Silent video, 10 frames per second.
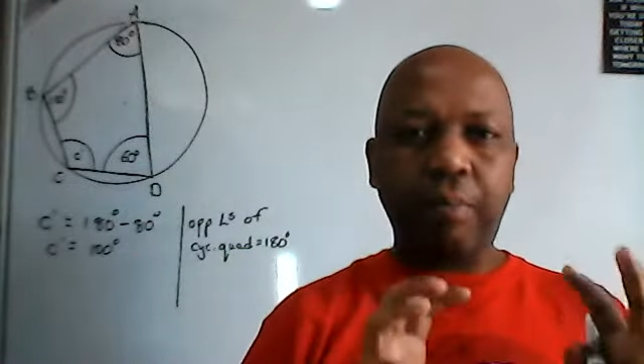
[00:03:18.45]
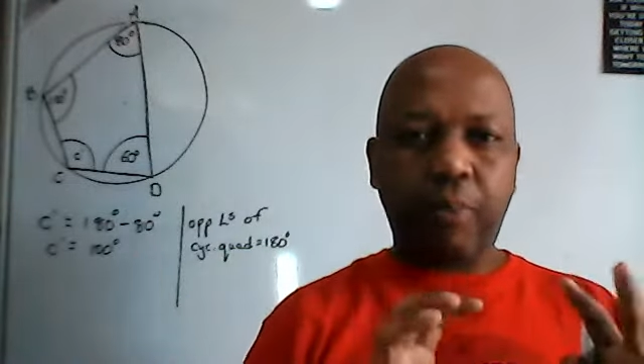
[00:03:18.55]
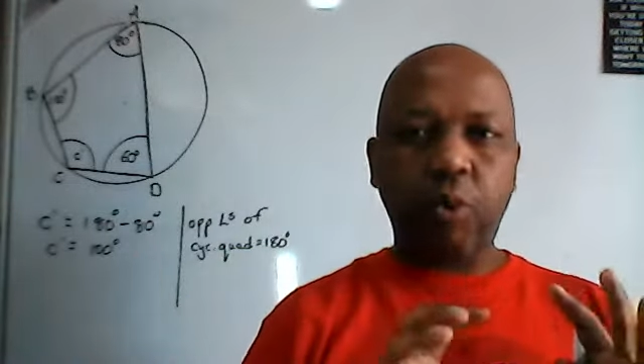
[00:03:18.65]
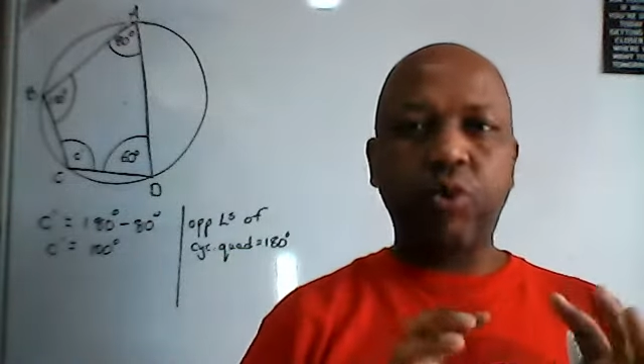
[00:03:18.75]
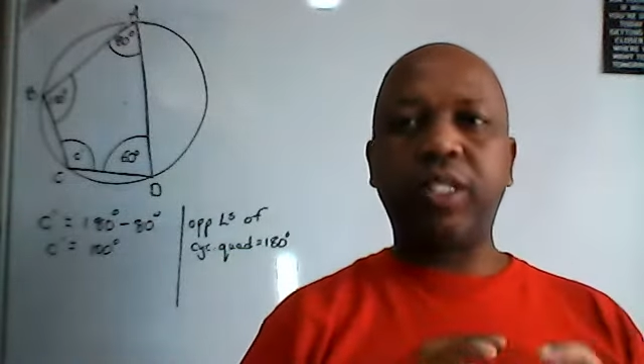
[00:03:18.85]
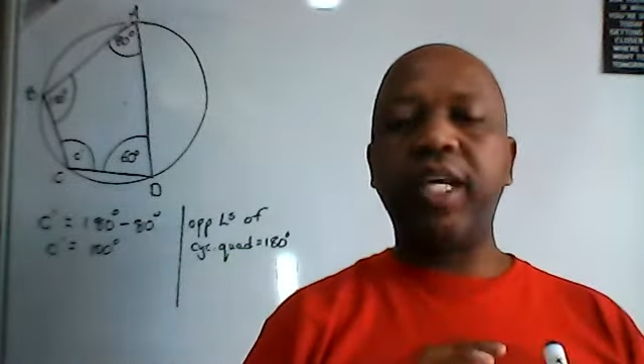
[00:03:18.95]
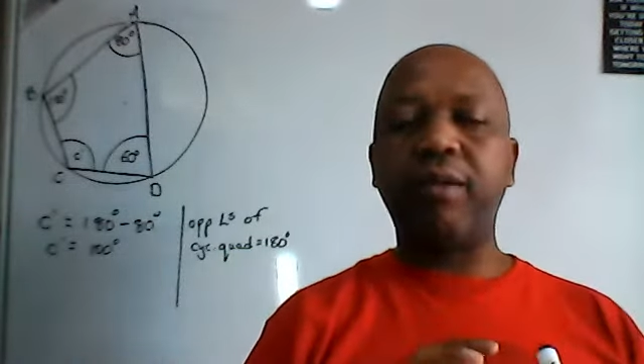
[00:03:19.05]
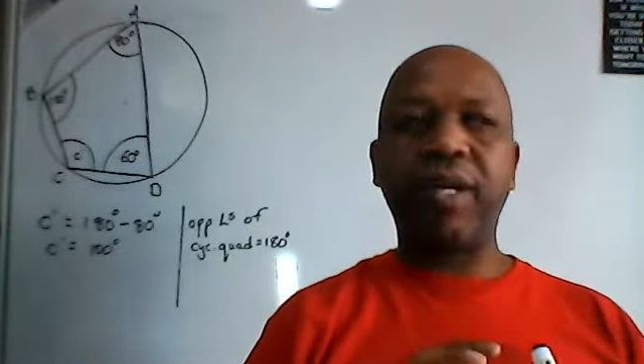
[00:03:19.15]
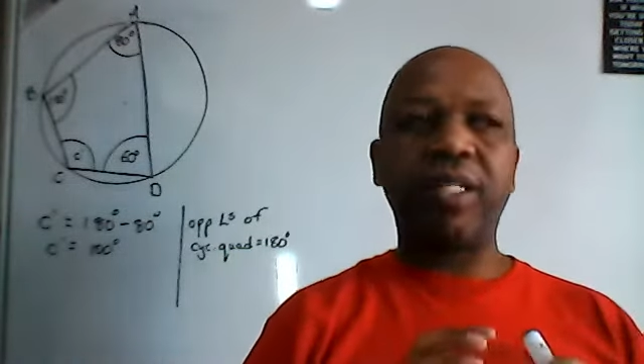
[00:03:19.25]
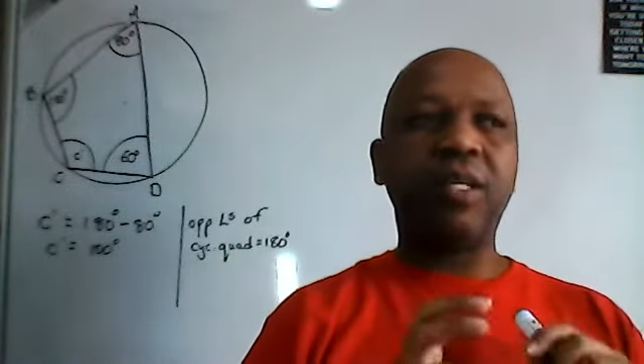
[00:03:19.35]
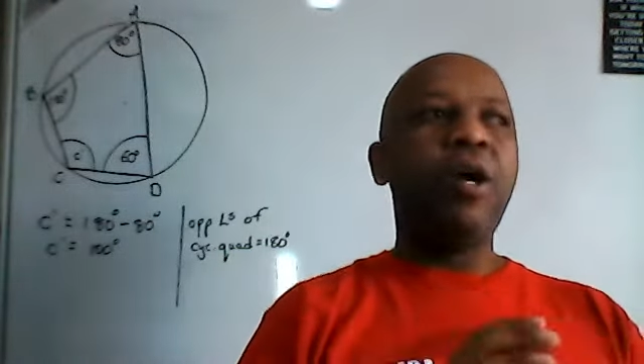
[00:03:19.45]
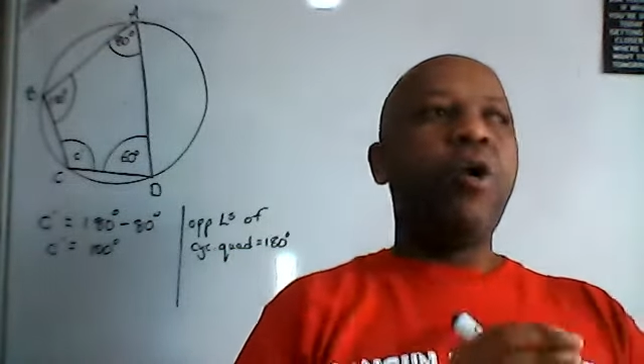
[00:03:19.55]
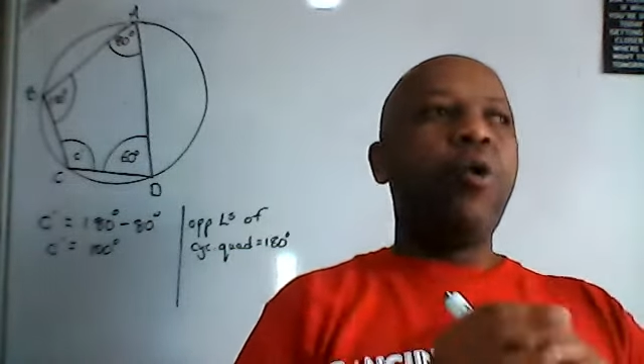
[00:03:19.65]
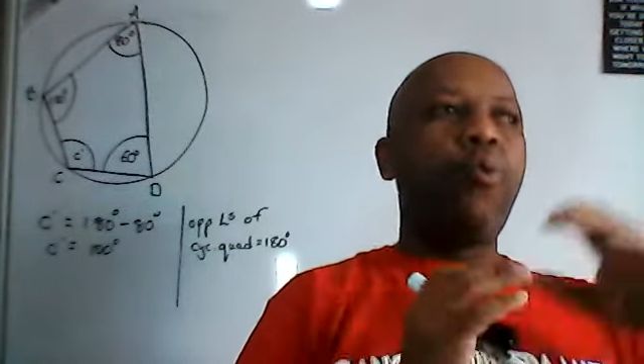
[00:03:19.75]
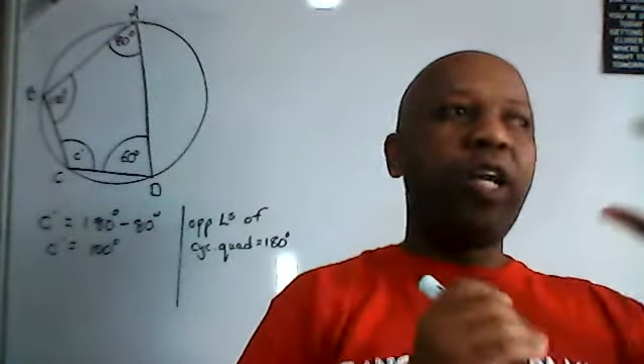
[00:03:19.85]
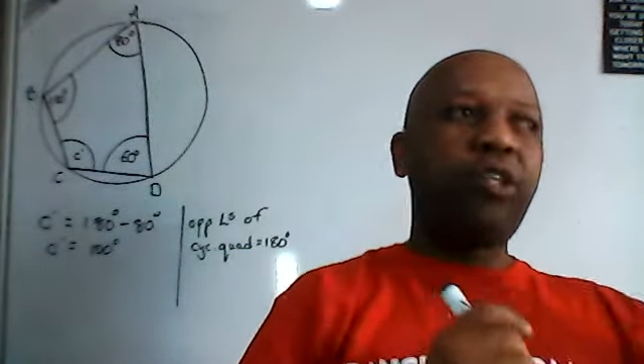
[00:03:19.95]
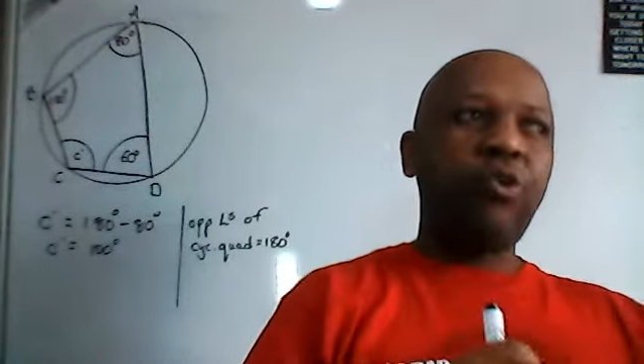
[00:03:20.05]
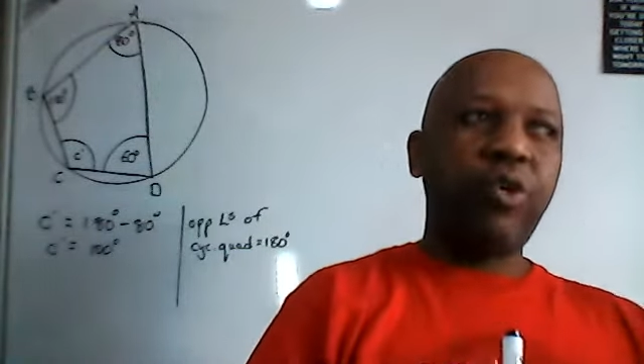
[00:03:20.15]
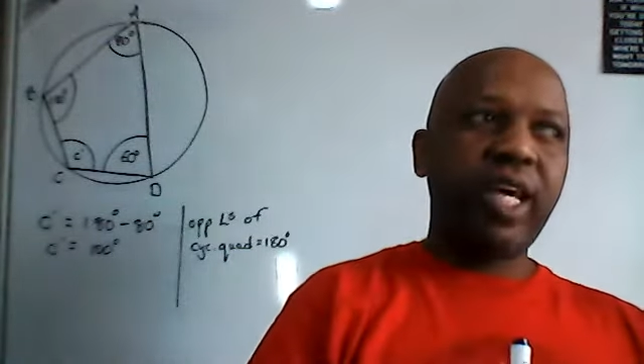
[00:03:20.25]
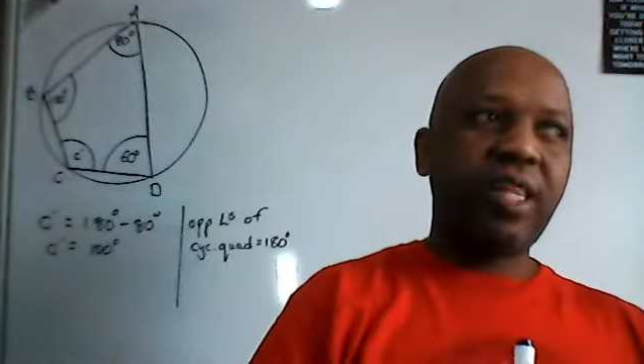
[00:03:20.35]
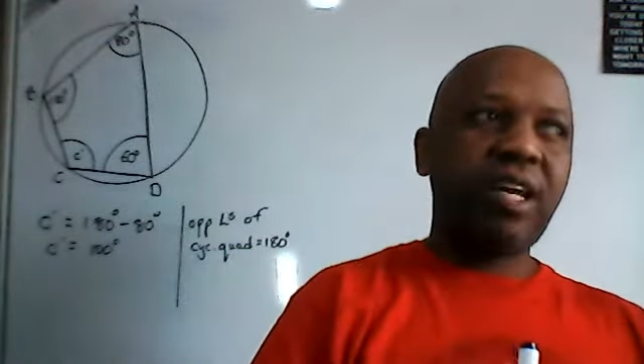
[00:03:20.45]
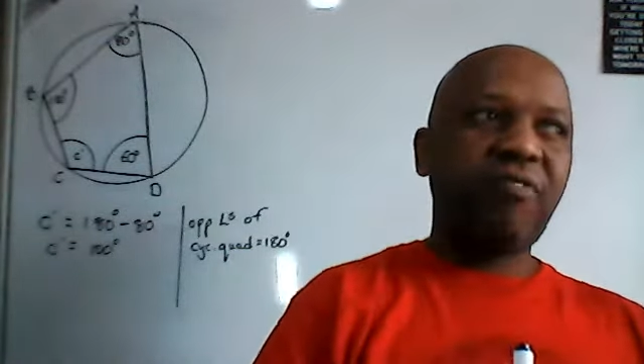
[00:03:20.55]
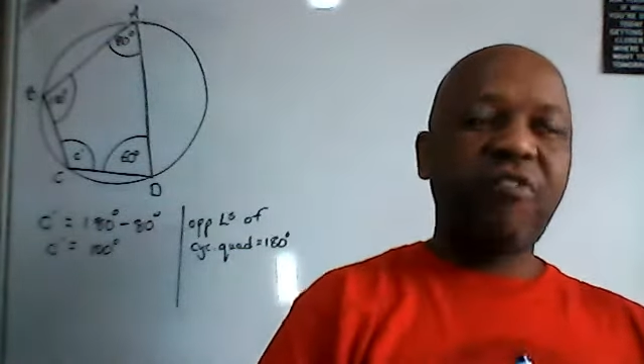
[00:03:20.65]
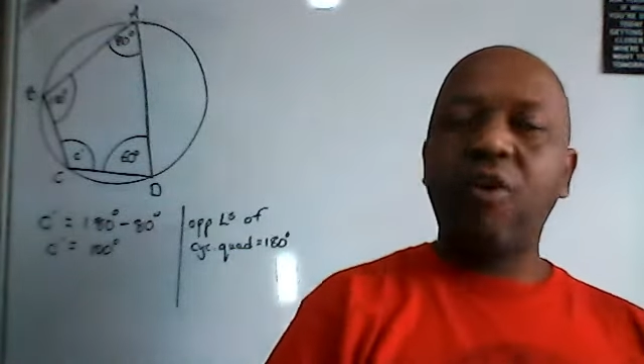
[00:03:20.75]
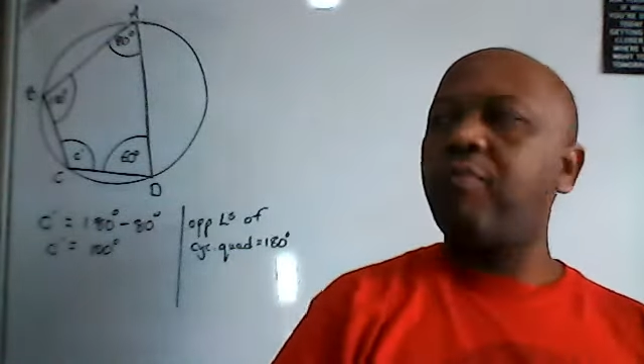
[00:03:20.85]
bold statements. Where do you get that from